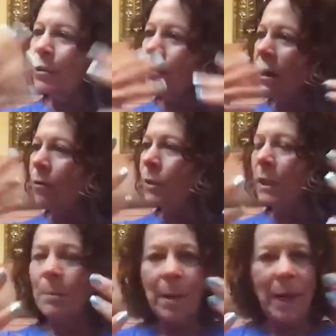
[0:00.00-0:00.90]
not really
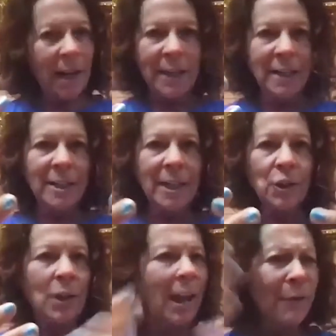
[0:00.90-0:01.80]
paying any
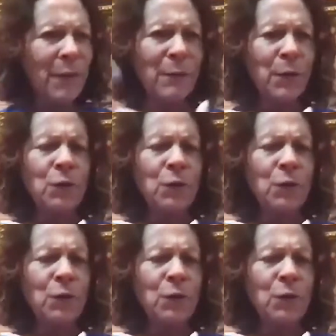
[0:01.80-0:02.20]
attention. Have Have you,